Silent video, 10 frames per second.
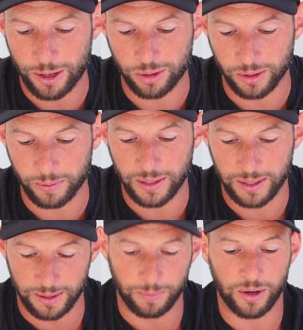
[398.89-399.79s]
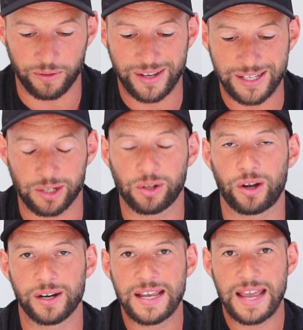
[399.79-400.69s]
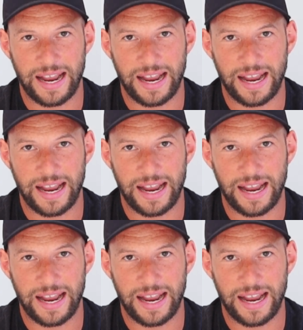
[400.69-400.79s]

algorithm off is a lot.